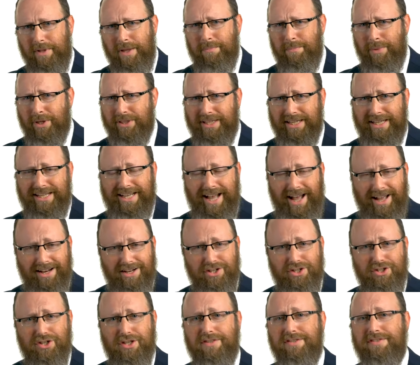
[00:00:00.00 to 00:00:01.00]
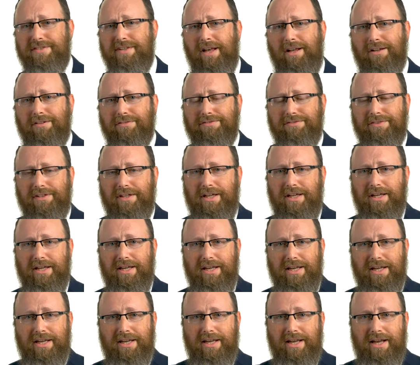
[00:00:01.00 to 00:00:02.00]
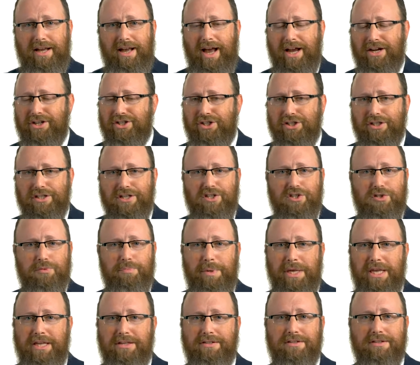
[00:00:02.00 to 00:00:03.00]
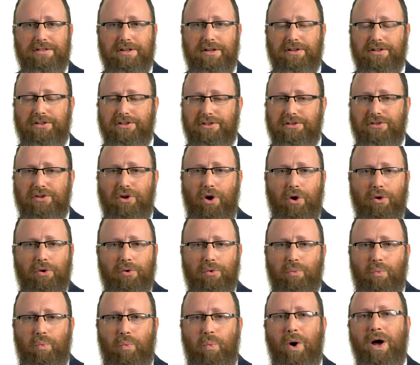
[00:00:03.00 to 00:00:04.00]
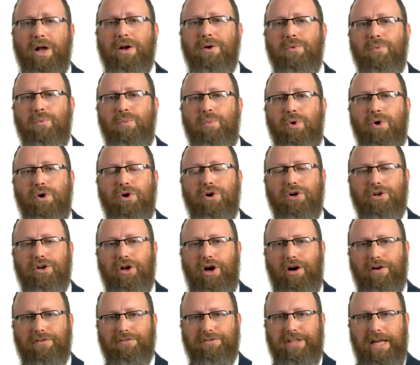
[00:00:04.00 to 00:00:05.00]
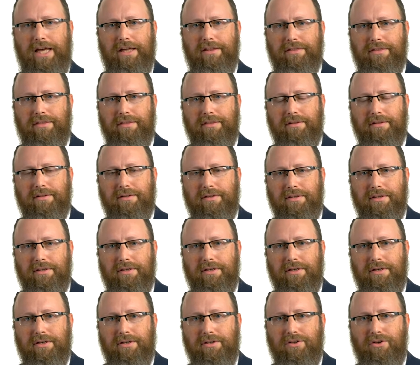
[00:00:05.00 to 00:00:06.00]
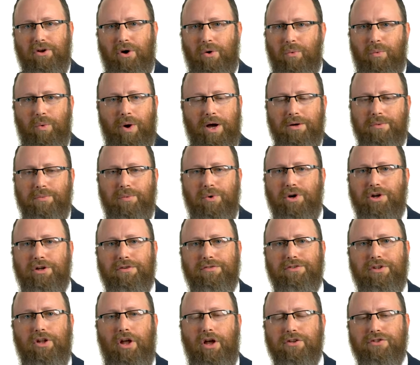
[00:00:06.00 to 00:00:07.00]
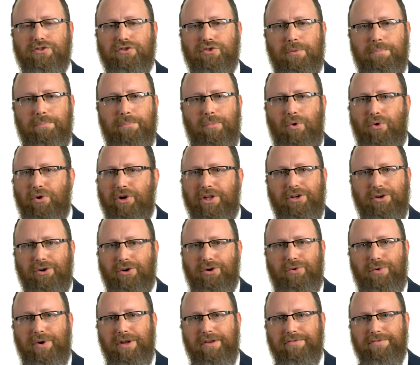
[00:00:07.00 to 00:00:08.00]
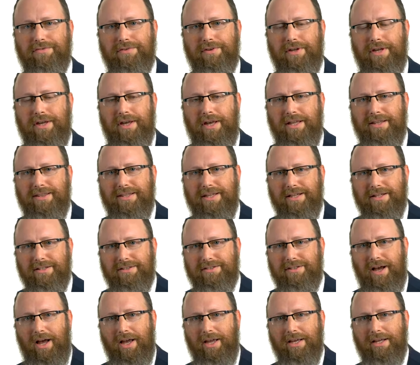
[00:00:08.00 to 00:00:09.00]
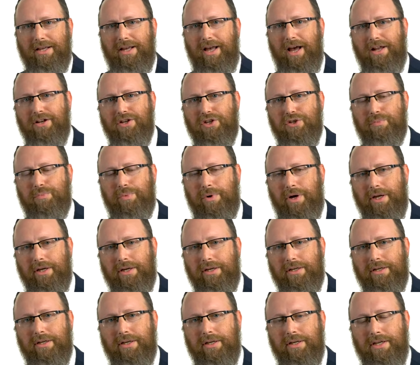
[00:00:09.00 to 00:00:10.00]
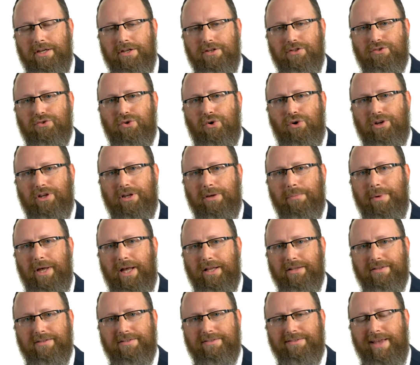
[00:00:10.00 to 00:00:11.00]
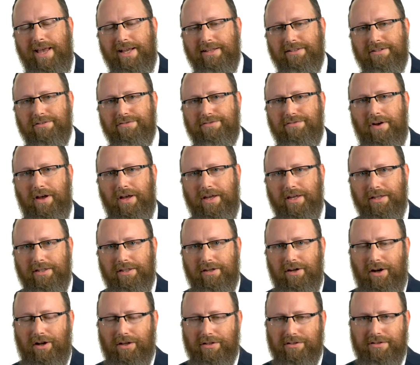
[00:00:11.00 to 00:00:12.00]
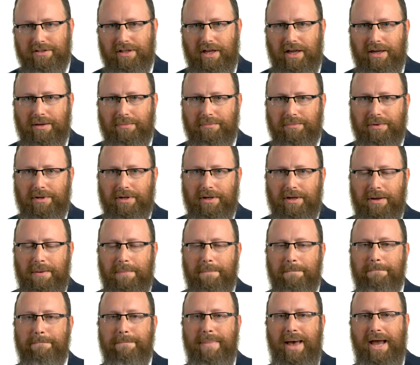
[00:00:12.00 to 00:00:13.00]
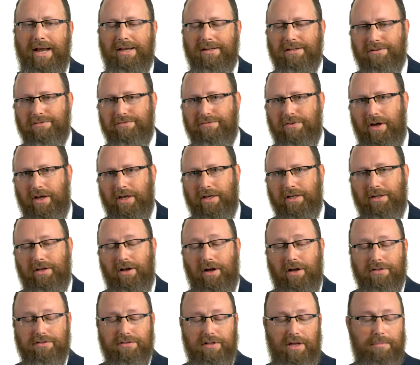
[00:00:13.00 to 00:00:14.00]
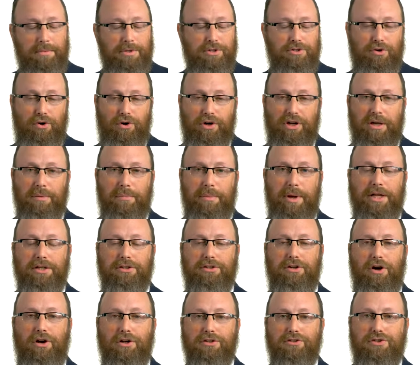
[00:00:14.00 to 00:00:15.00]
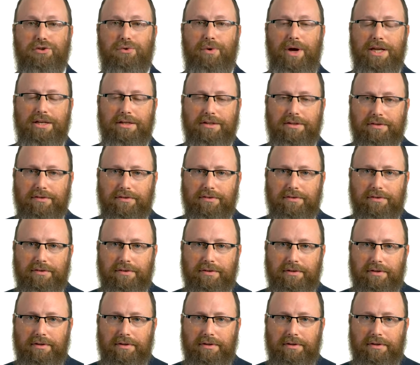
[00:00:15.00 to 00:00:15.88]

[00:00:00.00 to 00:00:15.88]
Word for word: But the Kaddish itself actually speaks not one word of death, not one word of loss, mourning, or grief. The entire Kaddish prayer is talking about sanctifying God's name, magnifying God's name, and talking about God's greatness.